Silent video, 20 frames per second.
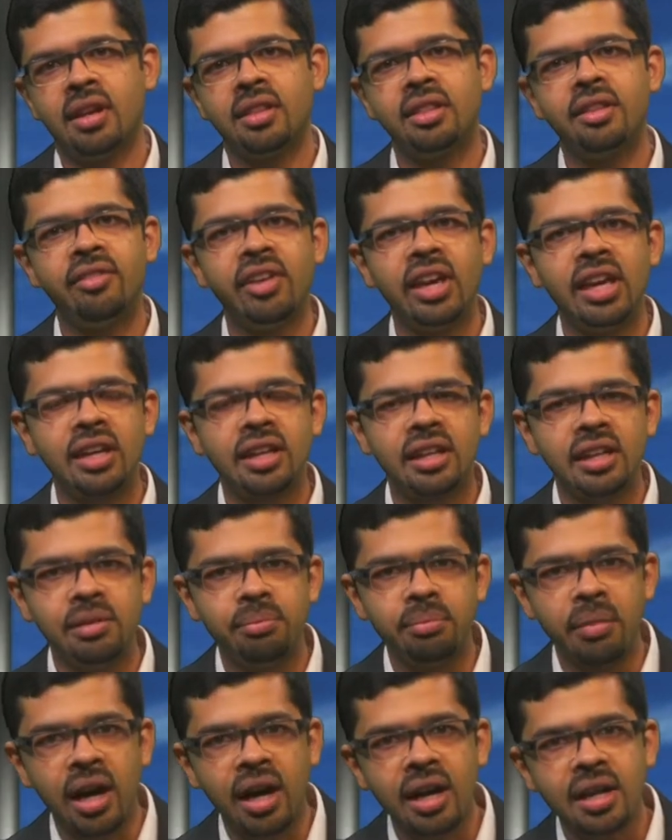The vehicle
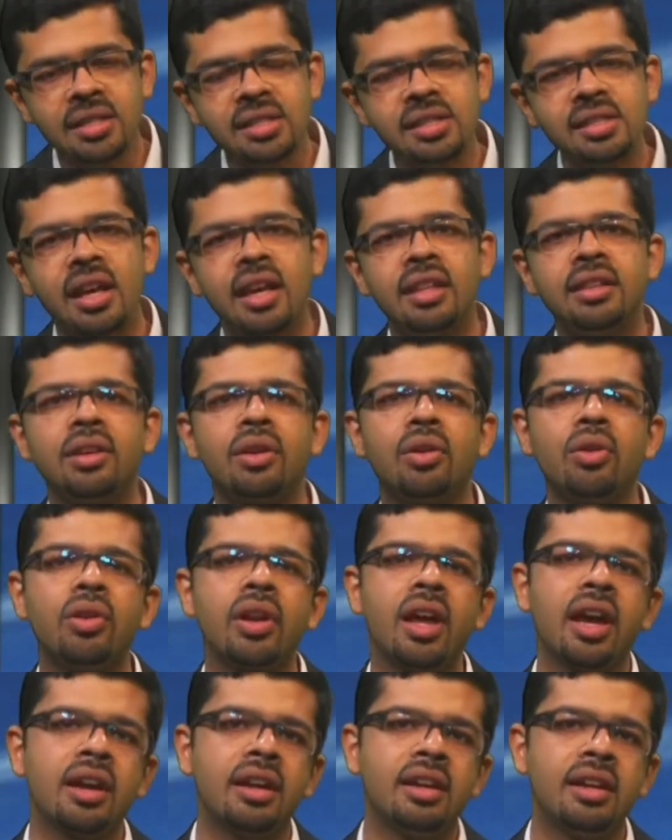mass and the
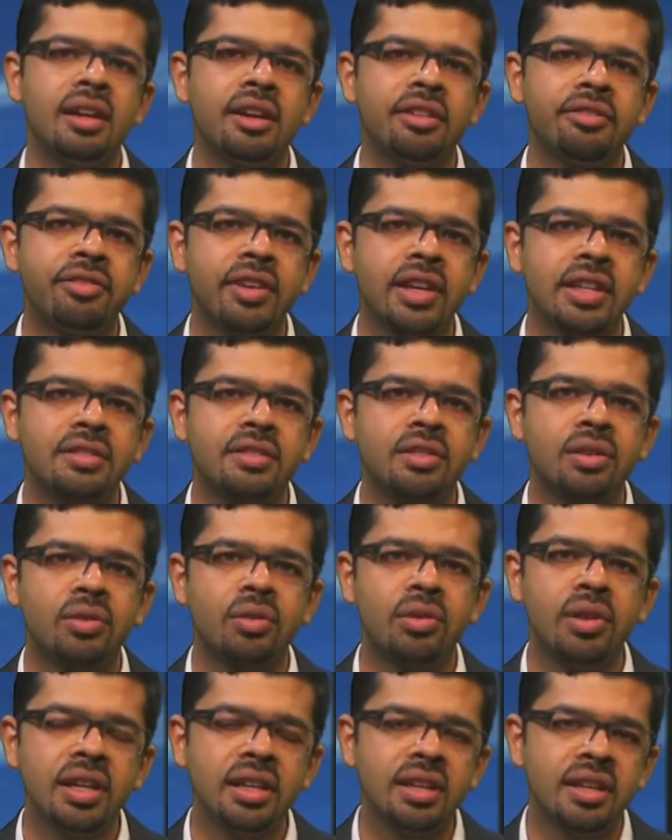road angle affects the
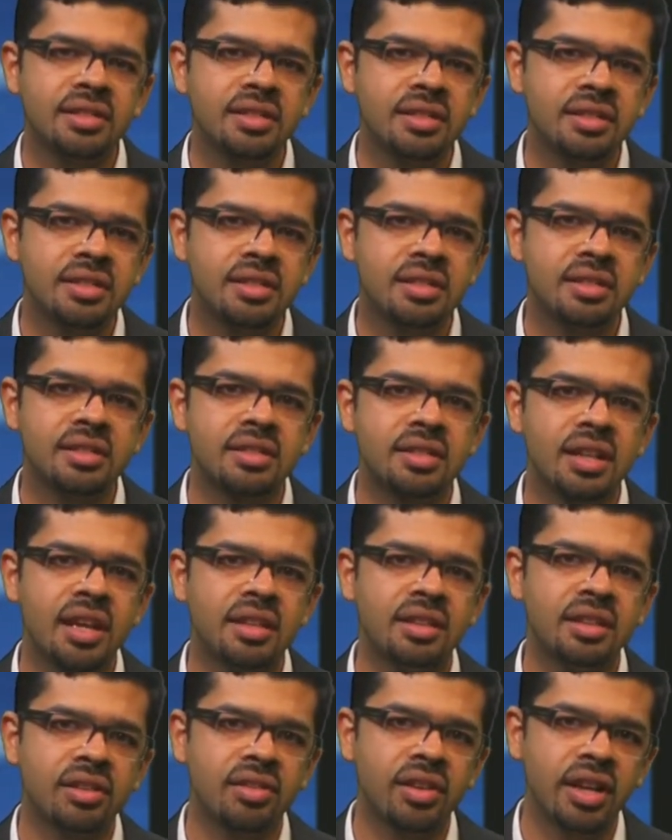rolling resistance
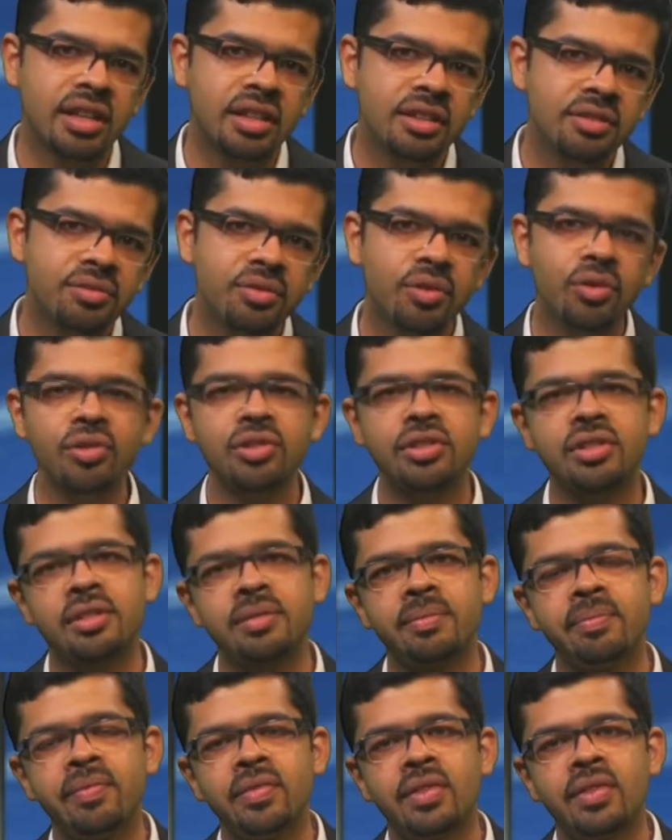and the gradient force.